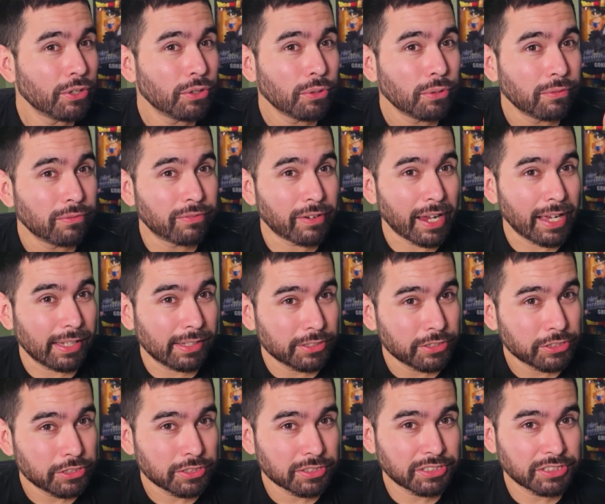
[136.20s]
who
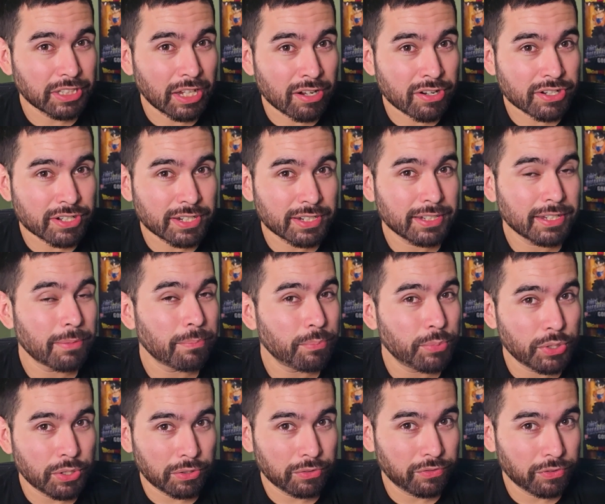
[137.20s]
values nostalgia and
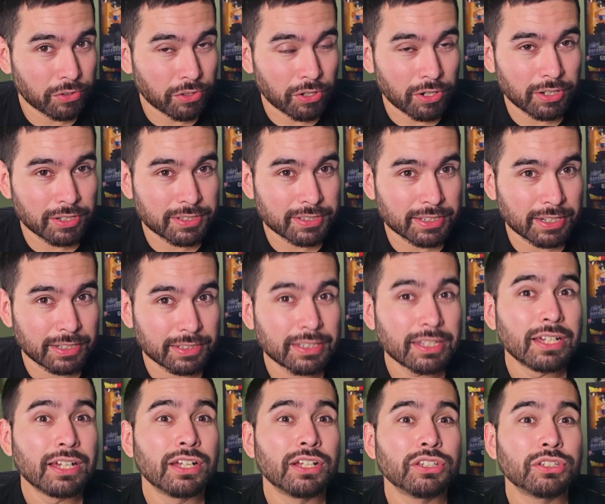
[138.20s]
beautiful card design,
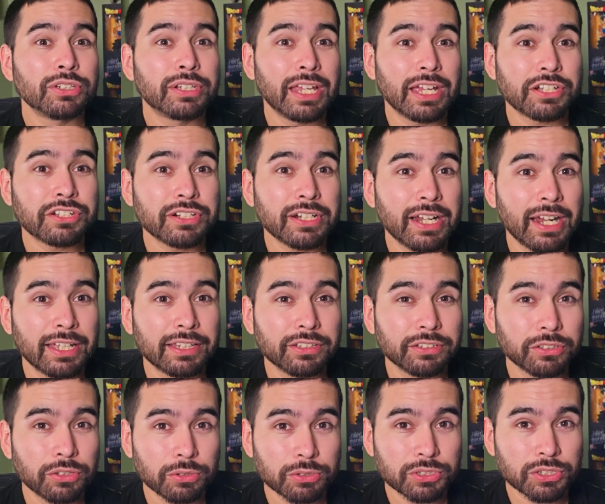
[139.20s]
to get your hand on
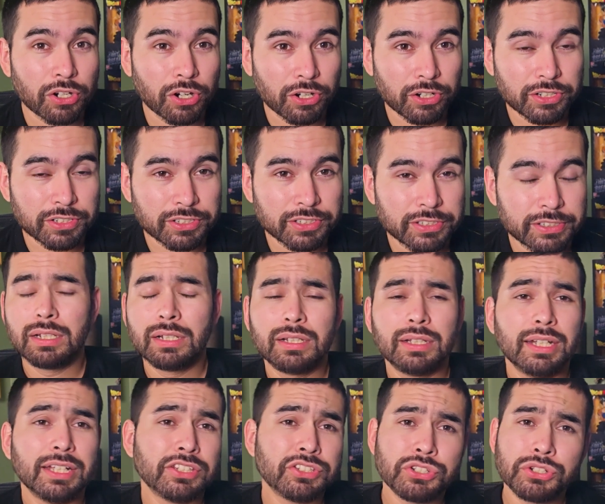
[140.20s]
those cards.
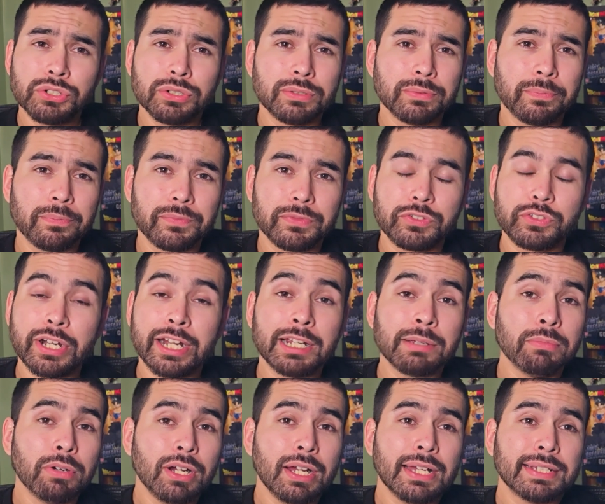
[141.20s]
It's true, Dragon
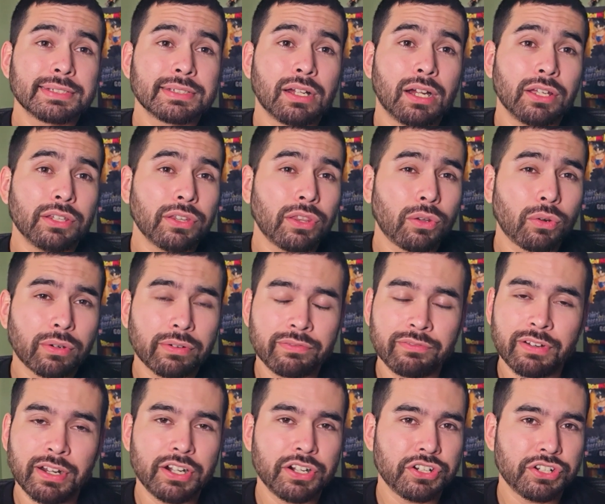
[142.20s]
Ball has gone through a
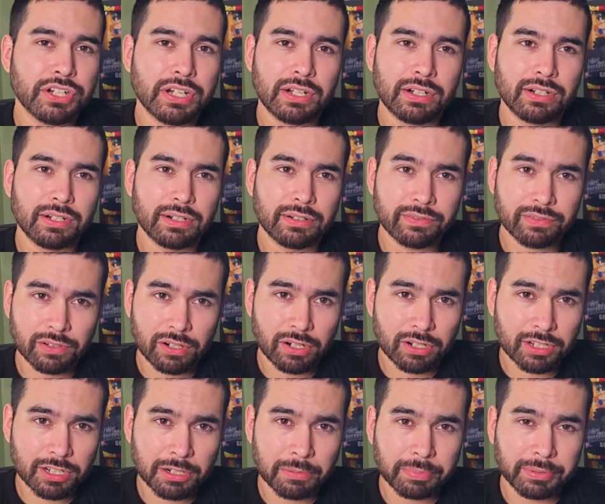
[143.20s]
fair share of
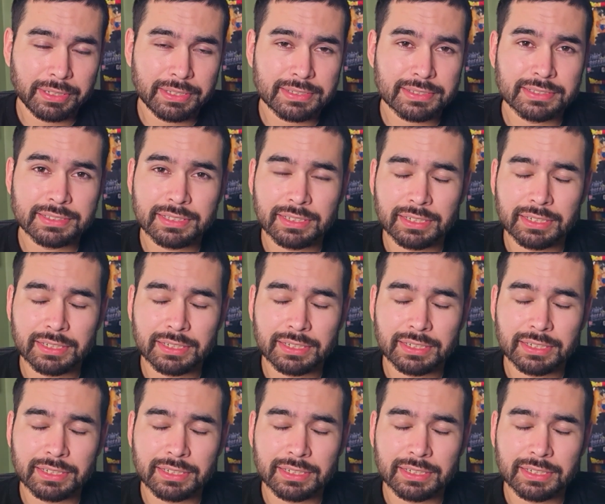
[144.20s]
card companies since the